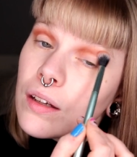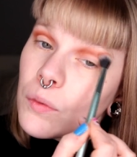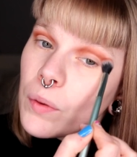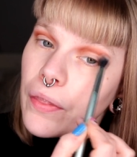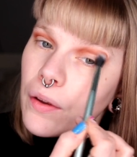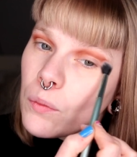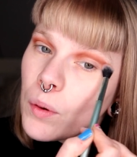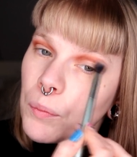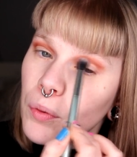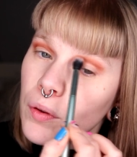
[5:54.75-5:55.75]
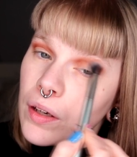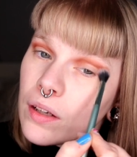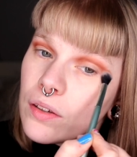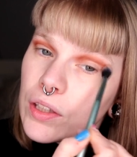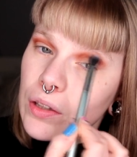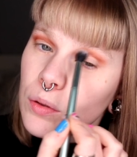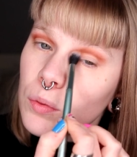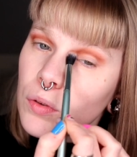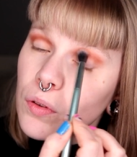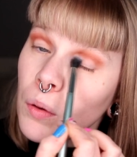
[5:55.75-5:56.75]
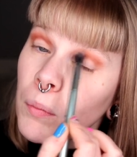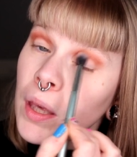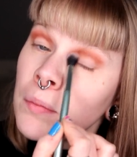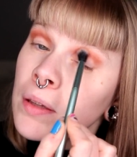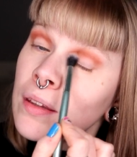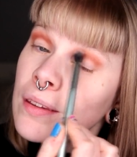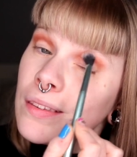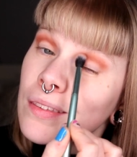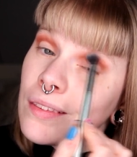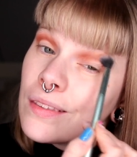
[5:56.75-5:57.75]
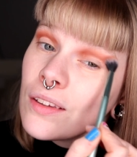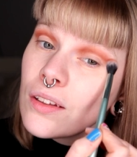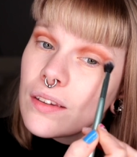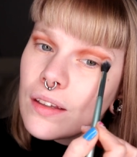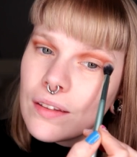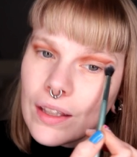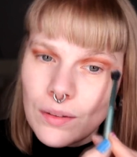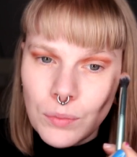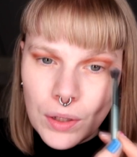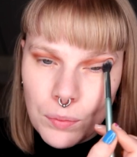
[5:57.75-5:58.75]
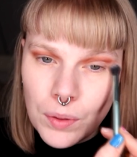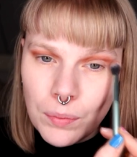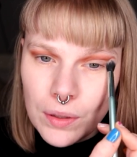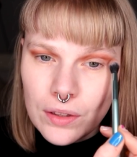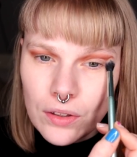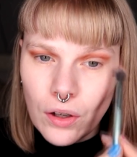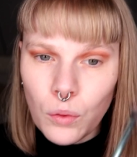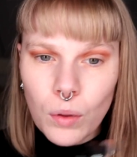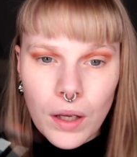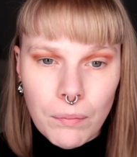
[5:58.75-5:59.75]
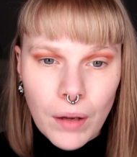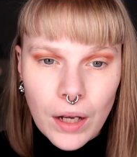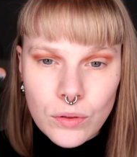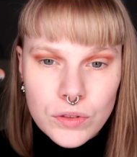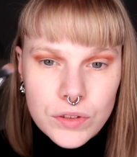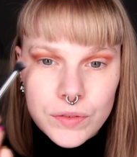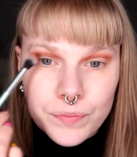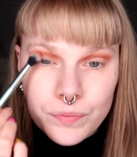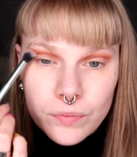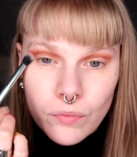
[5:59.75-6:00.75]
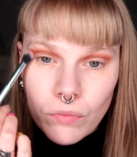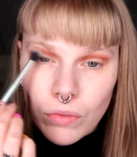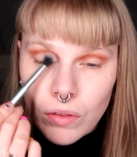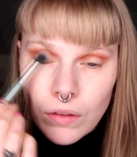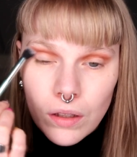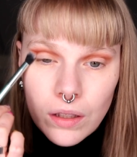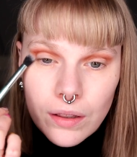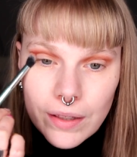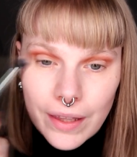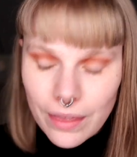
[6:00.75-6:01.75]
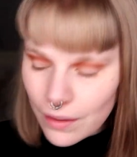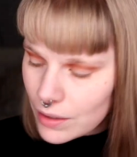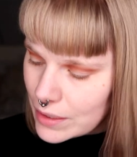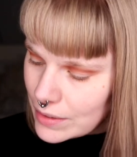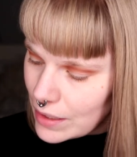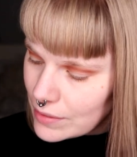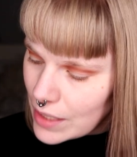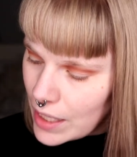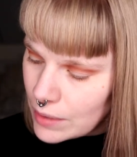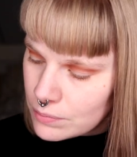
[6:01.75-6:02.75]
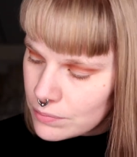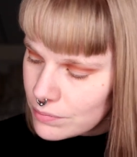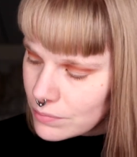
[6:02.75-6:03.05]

when they were pretty new so maybe not that many people know about lethal at that time